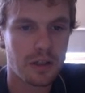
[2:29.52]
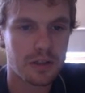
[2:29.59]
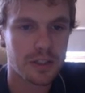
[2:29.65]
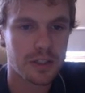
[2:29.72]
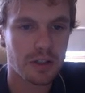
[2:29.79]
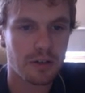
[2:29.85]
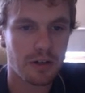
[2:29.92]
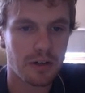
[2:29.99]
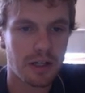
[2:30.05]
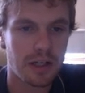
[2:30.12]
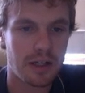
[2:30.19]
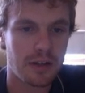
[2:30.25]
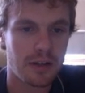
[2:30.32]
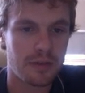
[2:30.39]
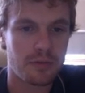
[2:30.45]
So I'll
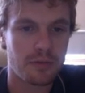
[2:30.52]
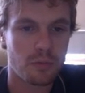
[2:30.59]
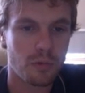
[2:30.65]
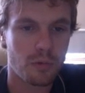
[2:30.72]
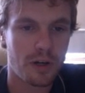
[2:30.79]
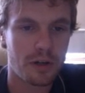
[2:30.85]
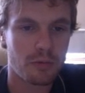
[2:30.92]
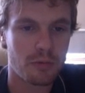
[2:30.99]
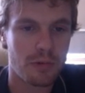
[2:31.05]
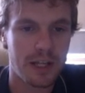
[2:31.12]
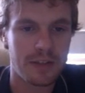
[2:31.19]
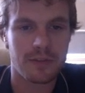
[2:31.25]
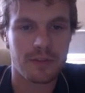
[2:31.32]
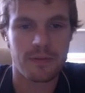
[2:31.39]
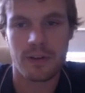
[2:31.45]
have one
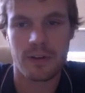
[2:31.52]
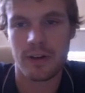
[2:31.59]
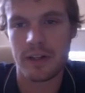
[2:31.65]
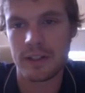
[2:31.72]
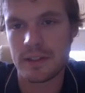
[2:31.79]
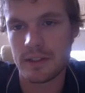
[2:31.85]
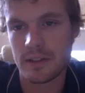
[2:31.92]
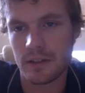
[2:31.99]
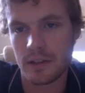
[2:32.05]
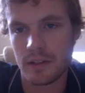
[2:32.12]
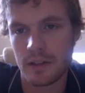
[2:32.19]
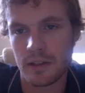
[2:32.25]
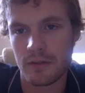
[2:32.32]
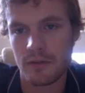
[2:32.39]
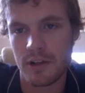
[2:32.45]
wave of light
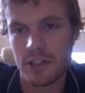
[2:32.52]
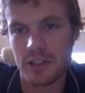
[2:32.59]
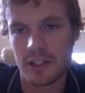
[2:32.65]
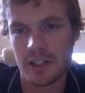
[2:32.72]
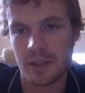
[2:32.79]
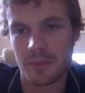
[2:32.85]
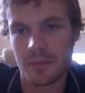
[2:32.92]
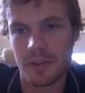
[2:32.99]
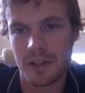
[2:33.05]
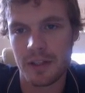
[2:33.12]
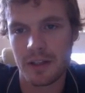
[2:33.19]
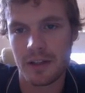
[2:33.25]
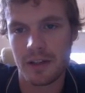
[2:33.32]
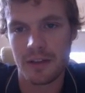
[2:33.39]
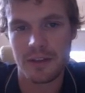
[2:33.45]
reaching up
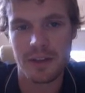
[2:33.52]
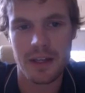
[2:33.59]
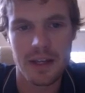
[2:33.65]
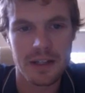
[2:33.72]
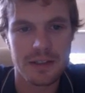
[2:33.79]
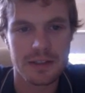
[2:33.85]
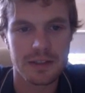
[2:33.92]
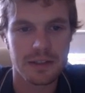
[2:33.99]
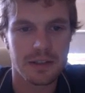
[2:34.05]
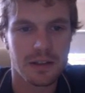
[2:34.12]
there like that,